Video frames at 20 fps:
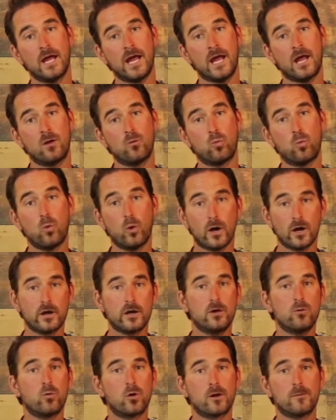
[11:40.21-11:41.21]
and where
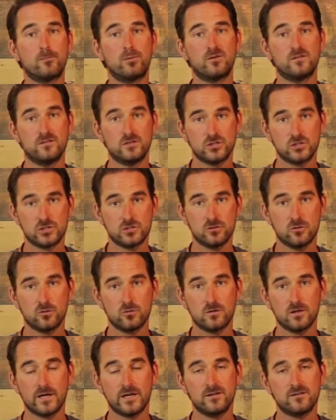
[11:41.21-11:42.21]
you want to position
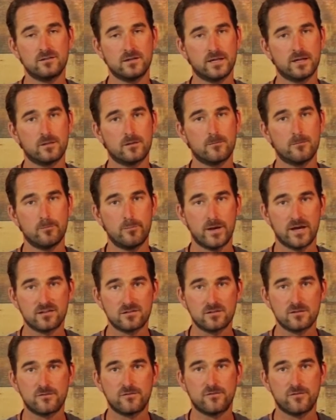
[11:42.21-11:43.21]
those lights to get the
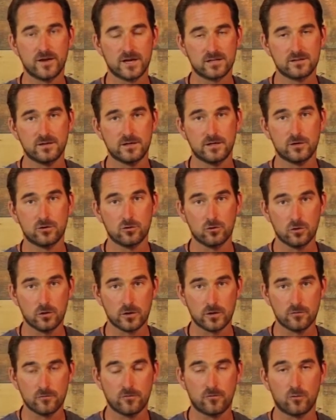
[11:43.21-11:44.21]
best effect that you're
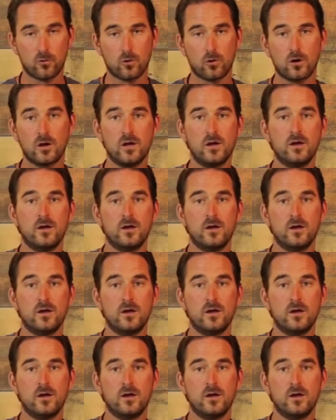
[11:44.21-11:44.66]
looking for.